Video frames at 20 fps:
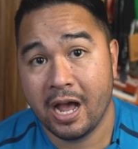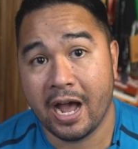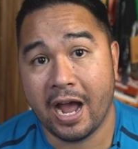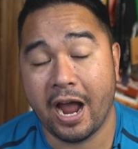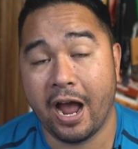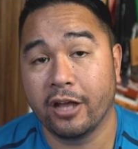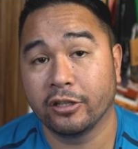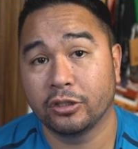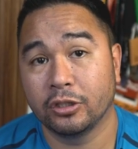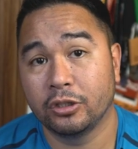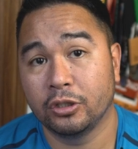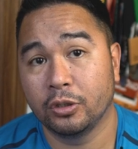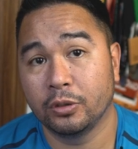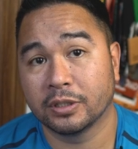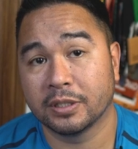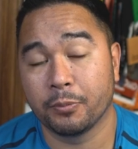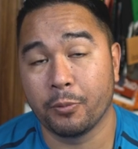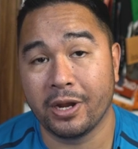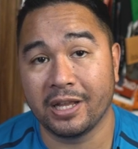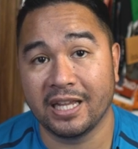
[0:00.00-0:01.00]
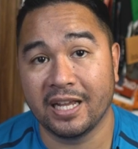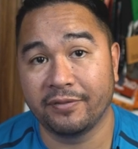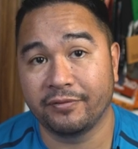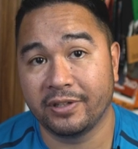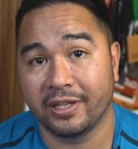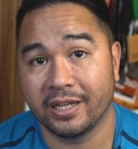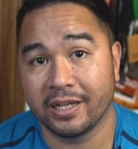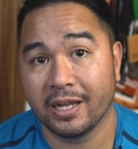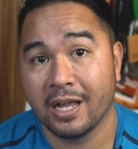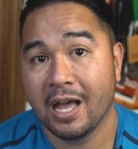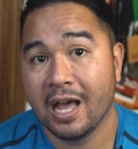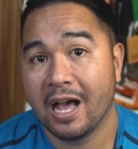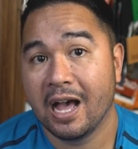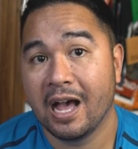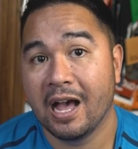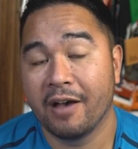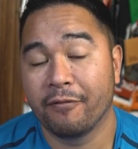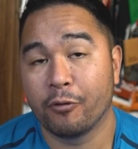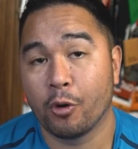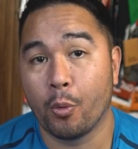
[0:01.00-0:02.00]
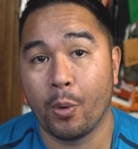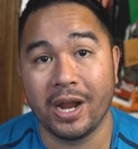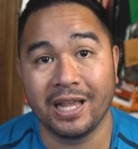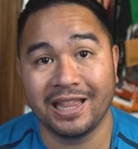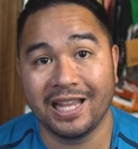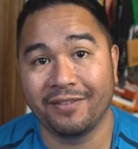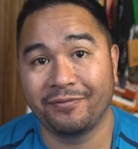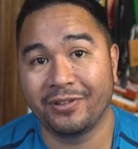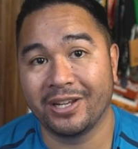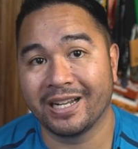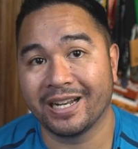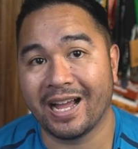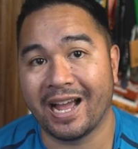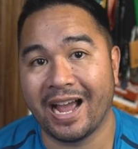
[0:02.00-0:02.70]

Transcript: I also do some weightlifting. For weightlifting,